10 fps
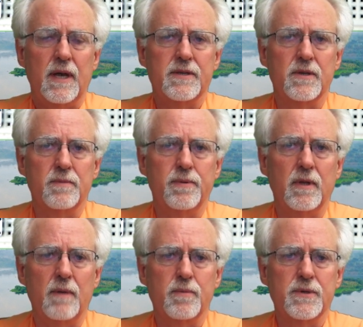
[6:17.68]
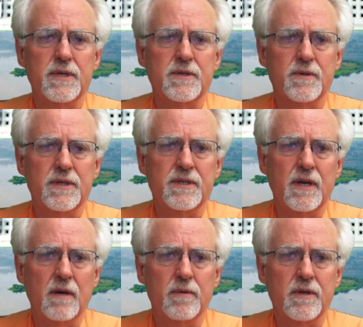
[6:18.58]
And so the pull-up resistor is
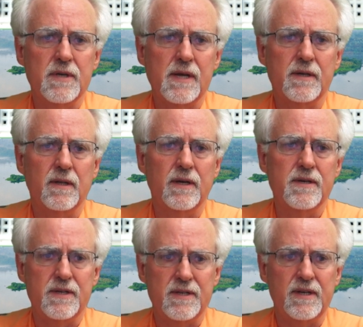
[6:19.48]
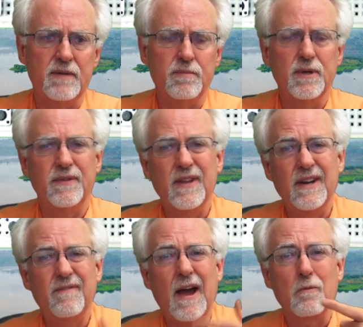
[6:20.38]
there because I declared it as an input. And then
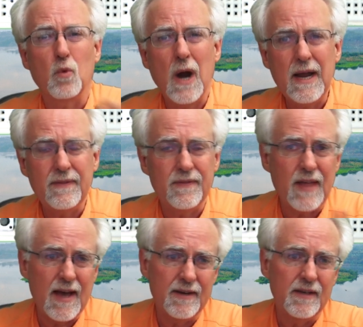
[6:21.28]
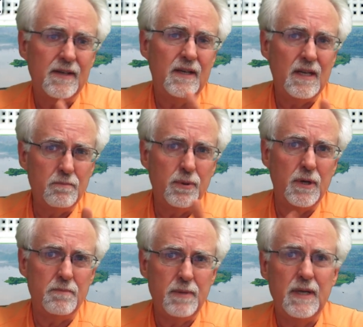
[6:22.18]
if I write that
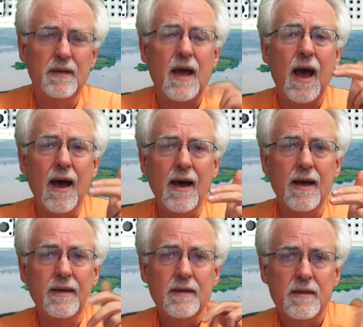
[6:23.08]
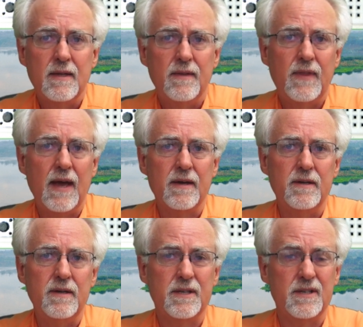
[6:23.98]
input pin high, that
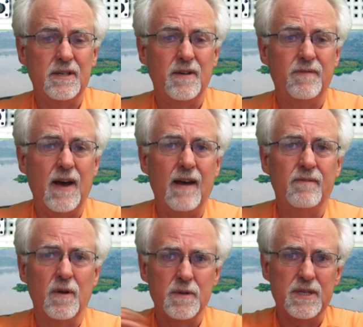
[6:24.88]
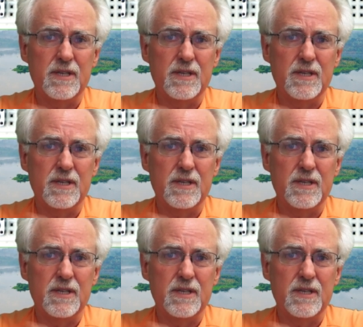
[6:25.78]
connects it to 5 volts.